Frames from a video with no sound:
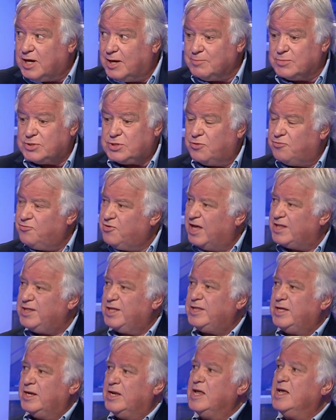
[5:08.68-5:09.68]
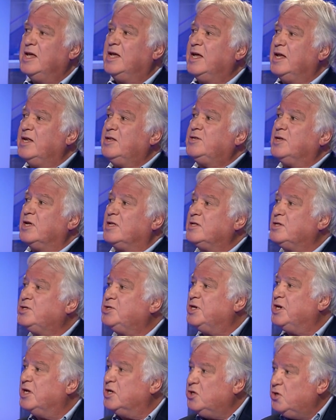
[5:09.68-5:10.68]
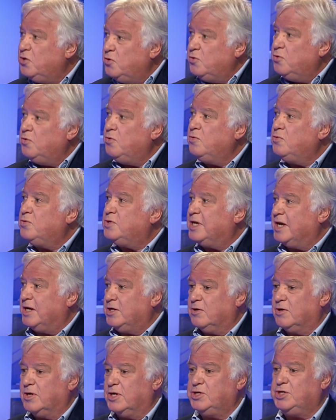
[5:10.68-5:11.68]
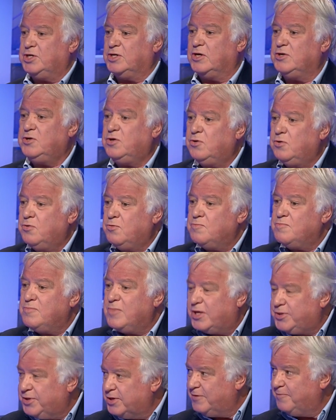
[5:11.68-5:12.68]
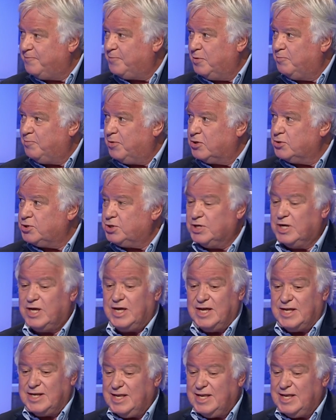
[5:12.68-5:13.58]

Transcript: come. So rather than indulge in a new technology, a new method of propulsion,